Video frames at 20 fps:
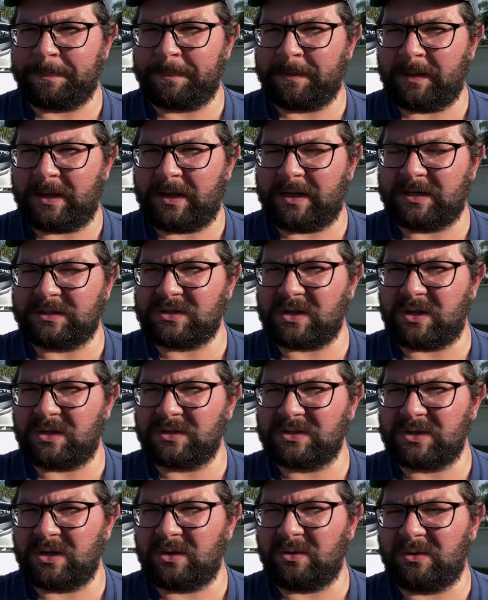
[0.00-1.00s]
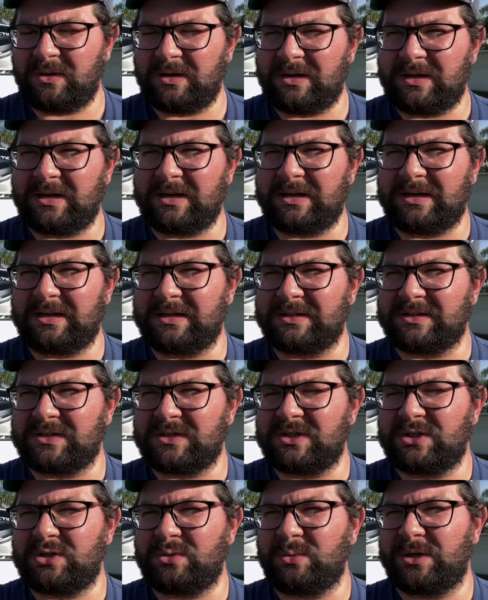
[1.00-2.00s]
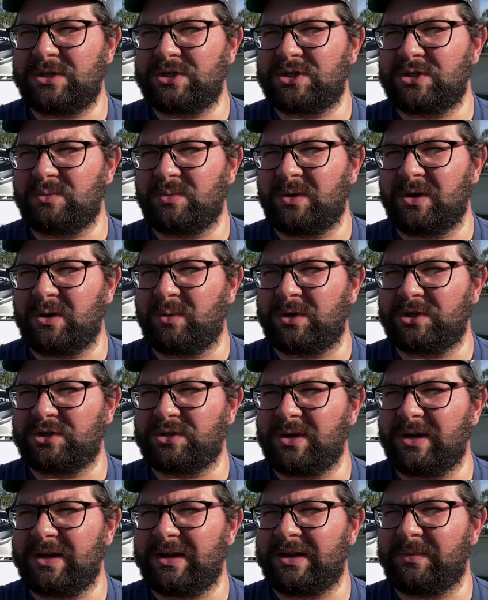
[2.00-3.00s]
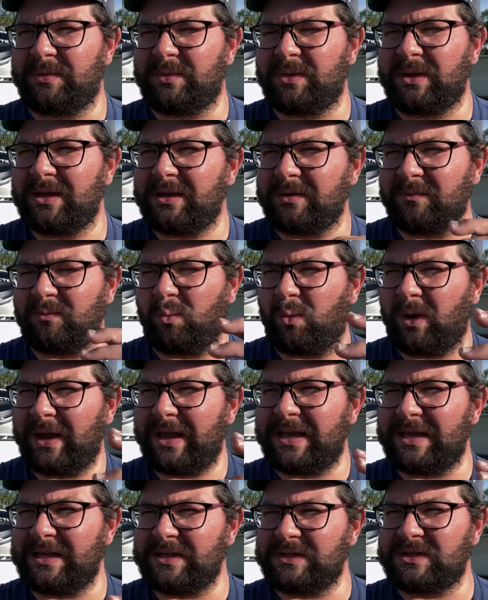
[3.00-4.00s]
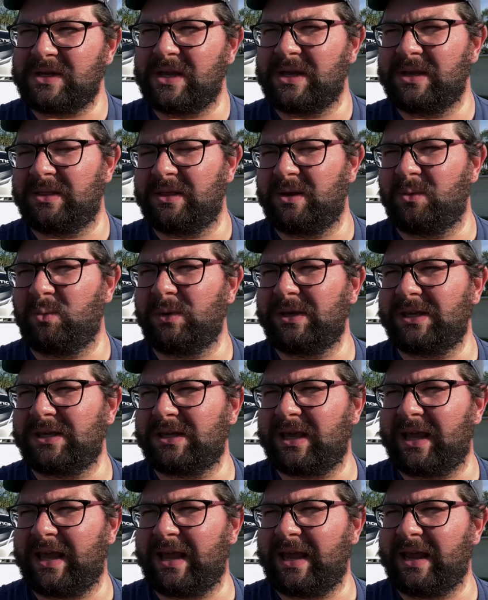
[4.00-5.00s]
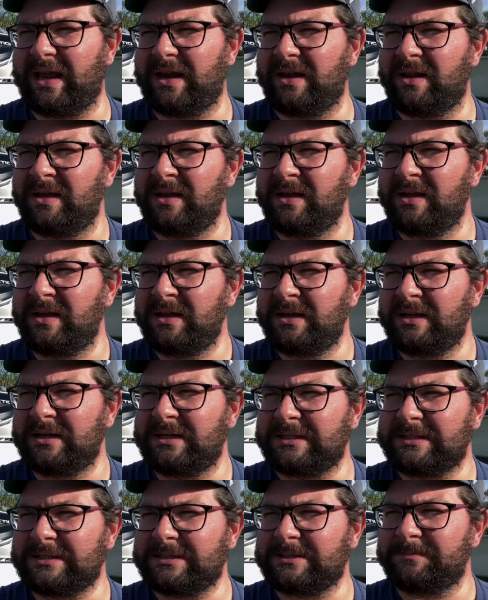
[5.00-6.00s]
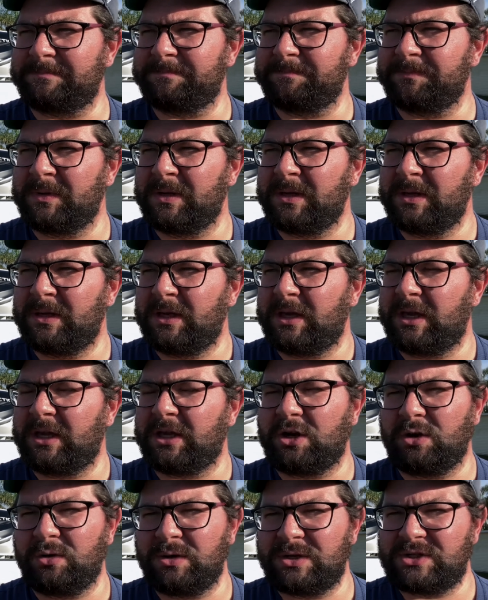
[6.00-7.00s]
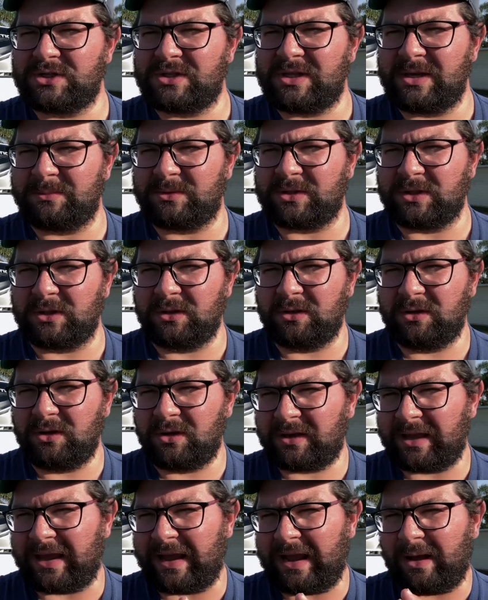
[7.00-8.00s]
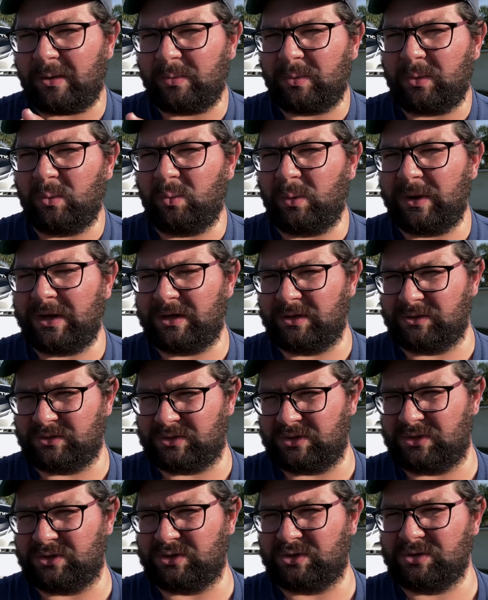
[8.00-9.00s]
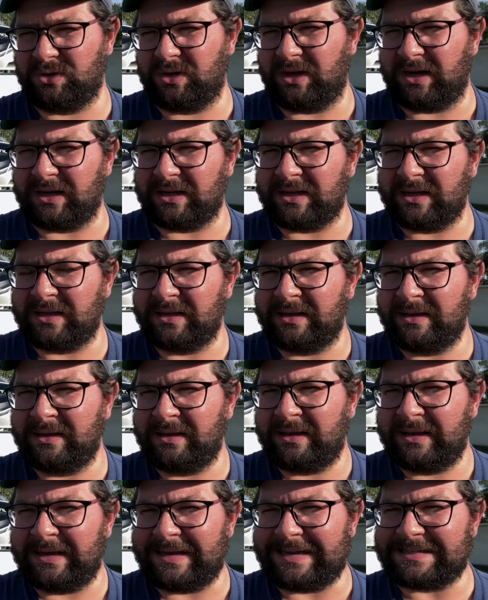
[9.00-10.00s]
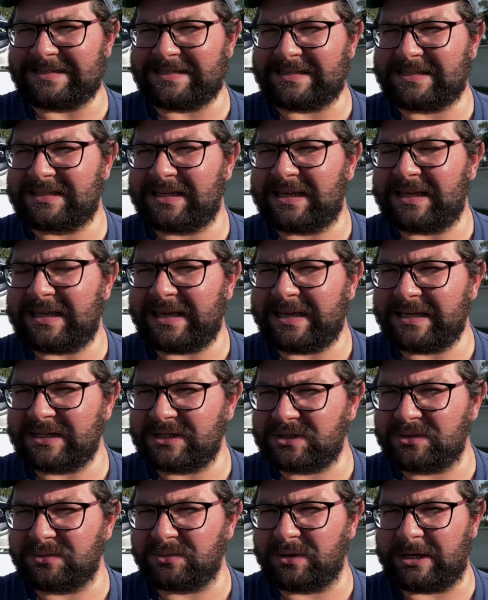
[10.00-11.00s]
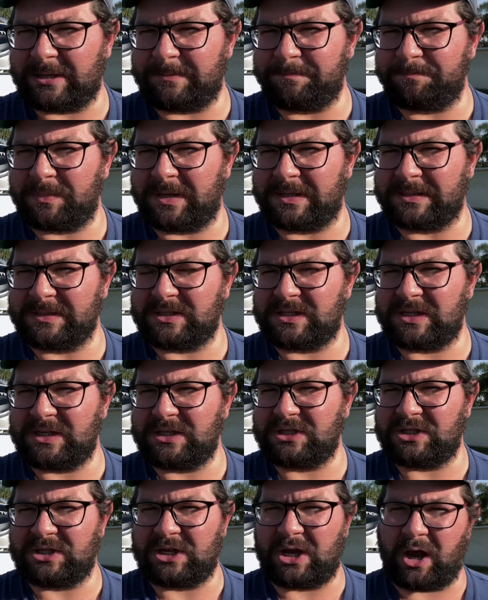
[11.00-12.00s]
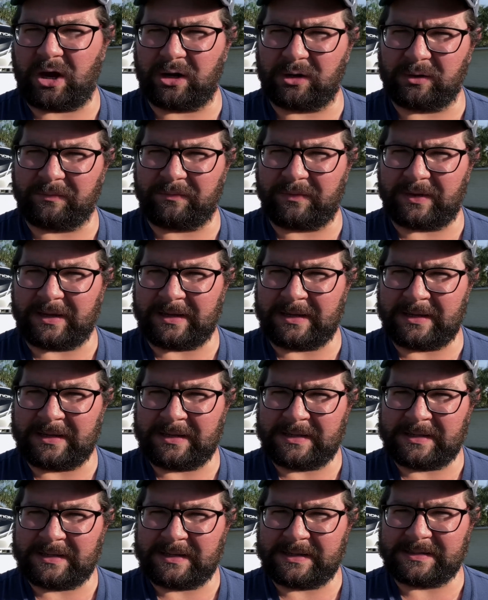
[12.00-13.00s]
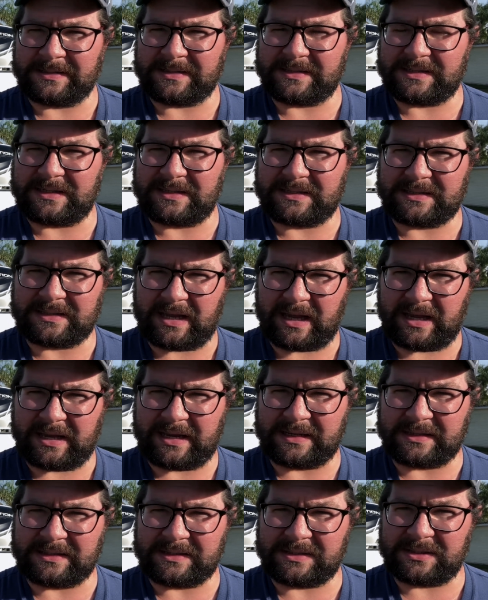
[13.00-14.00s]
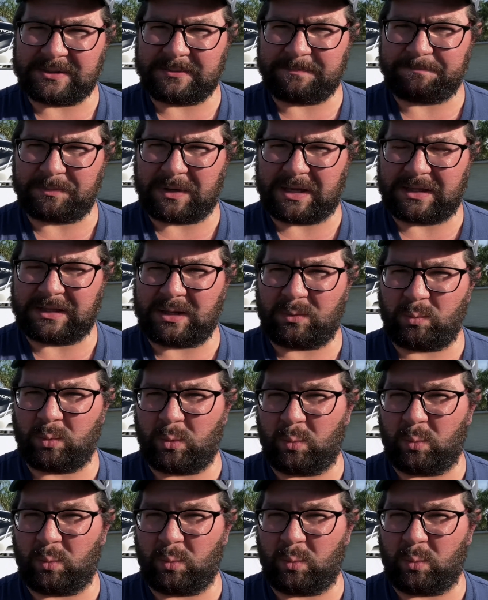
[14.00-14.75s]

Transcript: And it's also a situation where we try and think of ways that we can encourage them to look out the windows of the truck and see history and see geography and see science. And then when